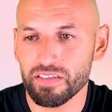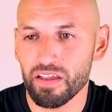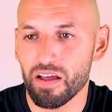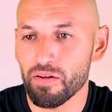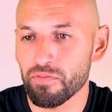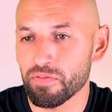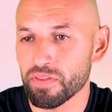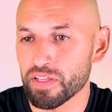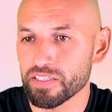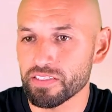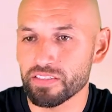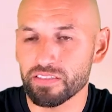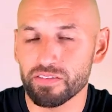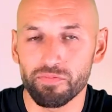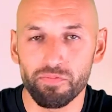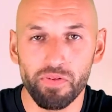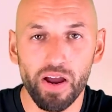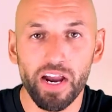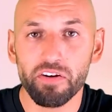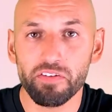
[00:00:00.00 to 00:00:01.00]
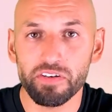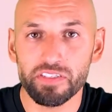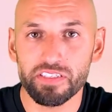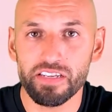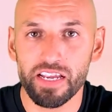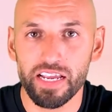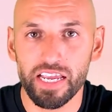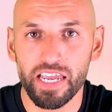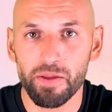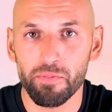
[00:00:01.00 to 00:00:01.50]
of this virus
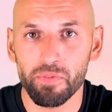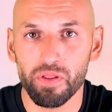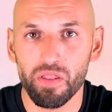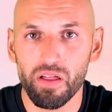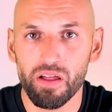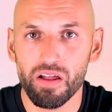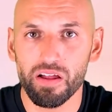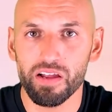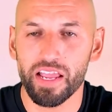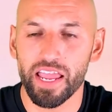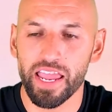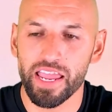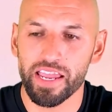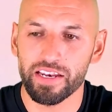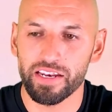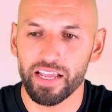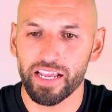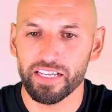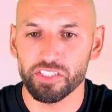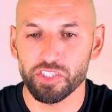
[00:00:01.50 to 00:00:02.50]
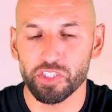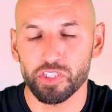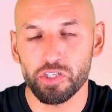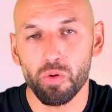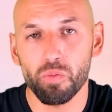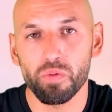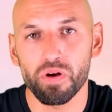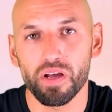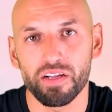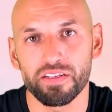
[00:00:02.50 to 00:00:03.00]
that came along and has
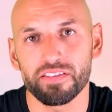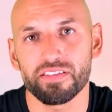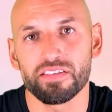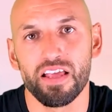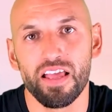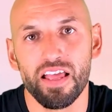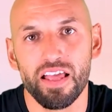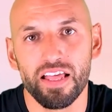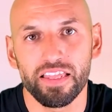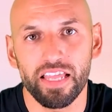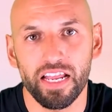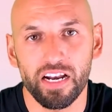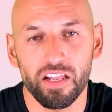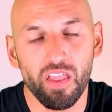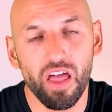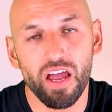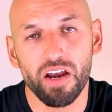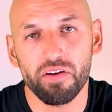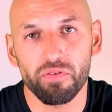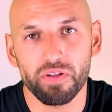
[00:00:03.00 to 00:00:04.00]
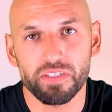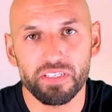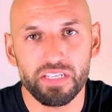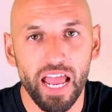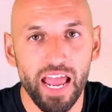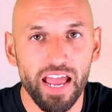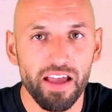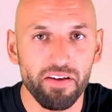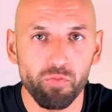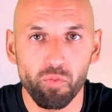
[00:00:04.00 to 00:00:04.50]
shown us that a lot of us
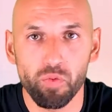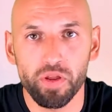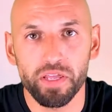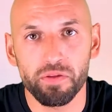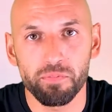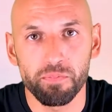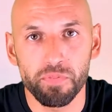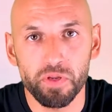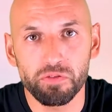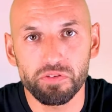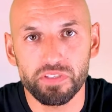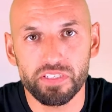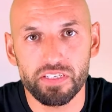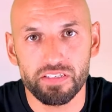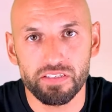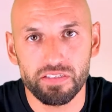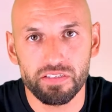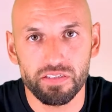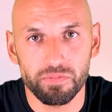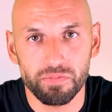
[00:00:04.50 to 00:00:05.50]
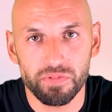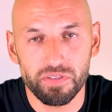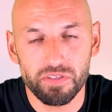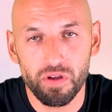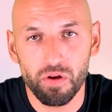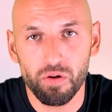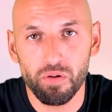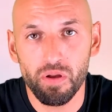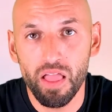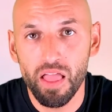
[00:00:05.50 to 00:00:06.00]
have weak immune systems.
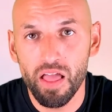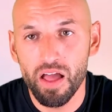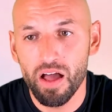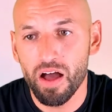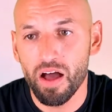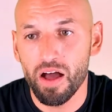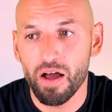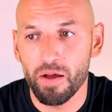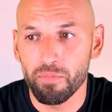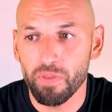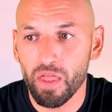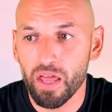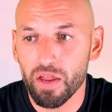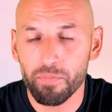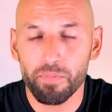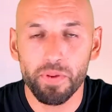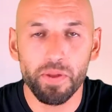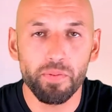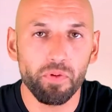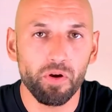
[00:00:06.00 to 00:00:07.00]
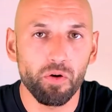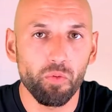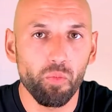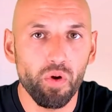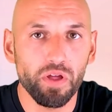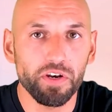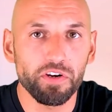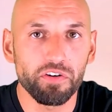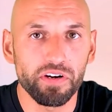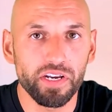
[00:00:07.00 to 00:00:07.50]
So, um, a lot of people are
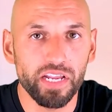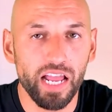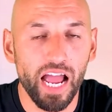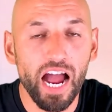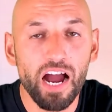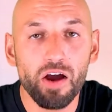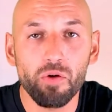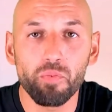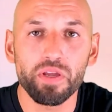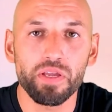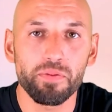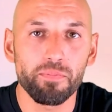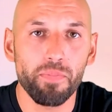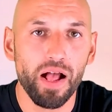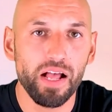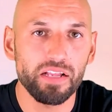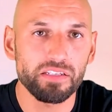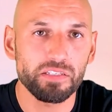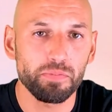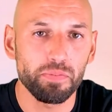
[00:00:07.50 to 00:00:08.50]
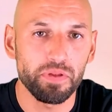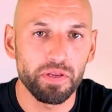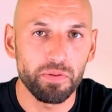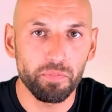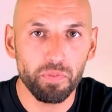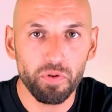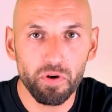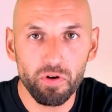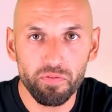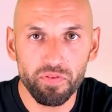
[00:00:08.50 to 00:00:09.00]
wondering how we can possibly
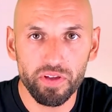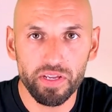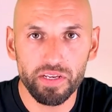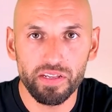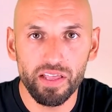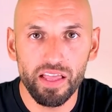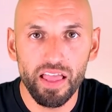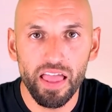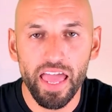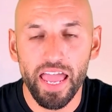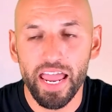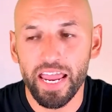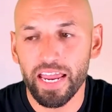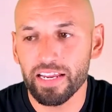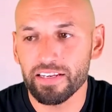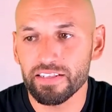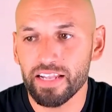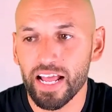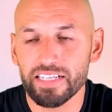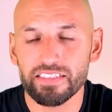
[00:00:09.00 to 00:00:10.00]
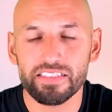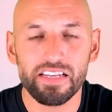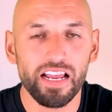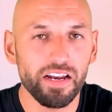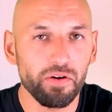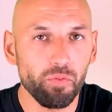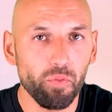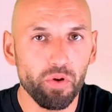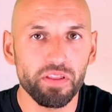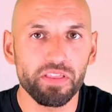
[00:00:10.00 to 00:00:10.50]
improve it, and that's
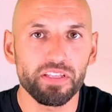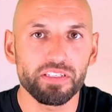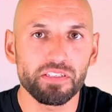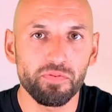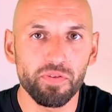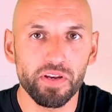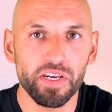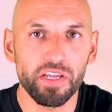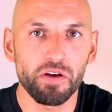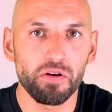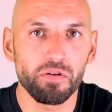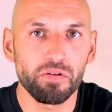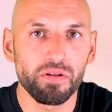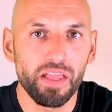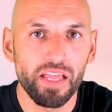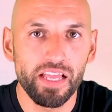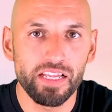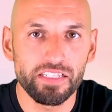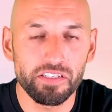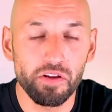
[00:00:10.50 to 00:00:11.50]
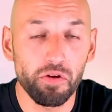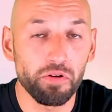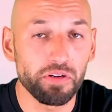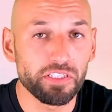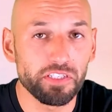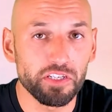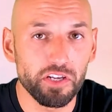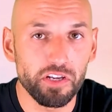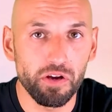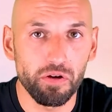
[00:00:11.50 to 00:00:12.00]
kind of where this video is going
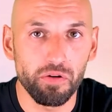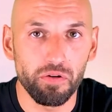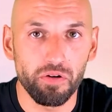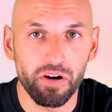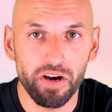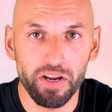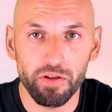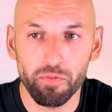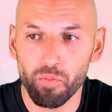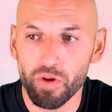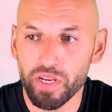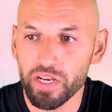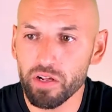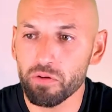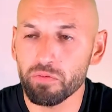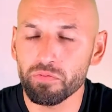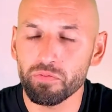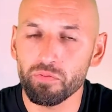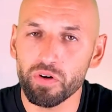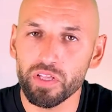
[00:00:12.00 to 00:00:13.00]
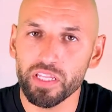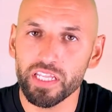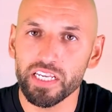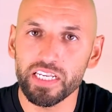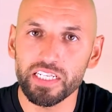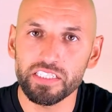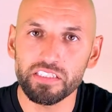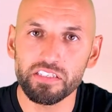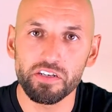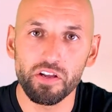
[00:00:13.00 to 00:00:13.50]
to go. All right, we don't really
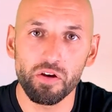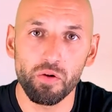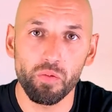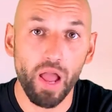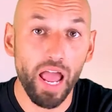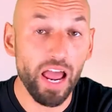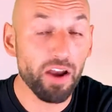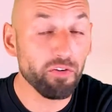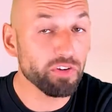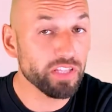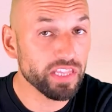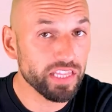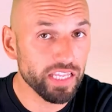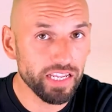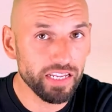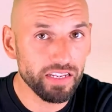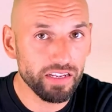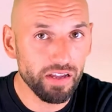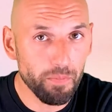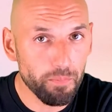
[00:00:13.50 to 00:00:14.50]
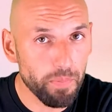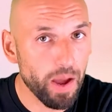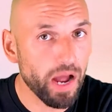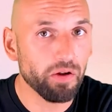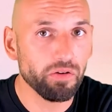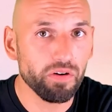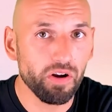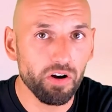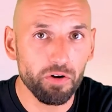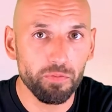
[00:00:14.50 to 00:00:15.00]
need to know everything
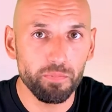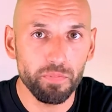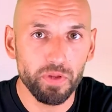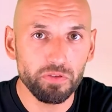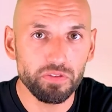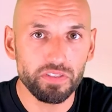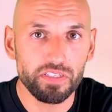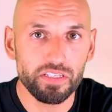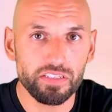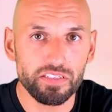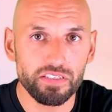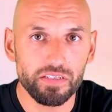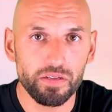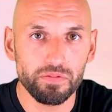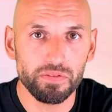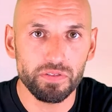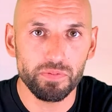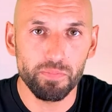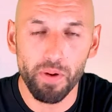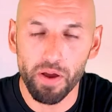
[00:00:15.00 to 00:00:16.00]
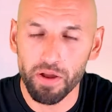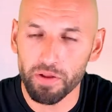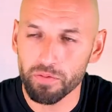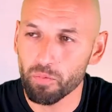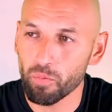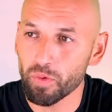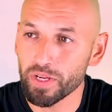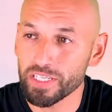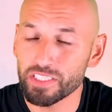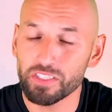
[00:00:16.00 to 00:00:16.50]
about our immune systems,
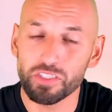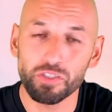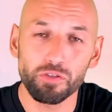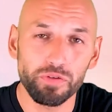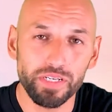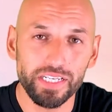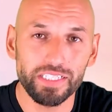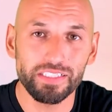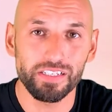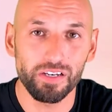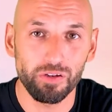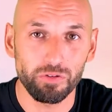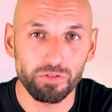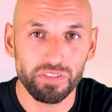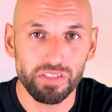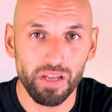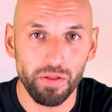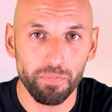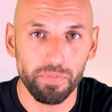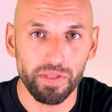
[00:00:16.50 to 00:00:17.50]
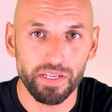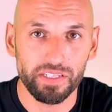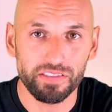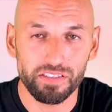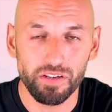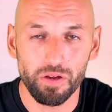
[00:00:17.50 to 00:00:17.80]
but we do need to know something.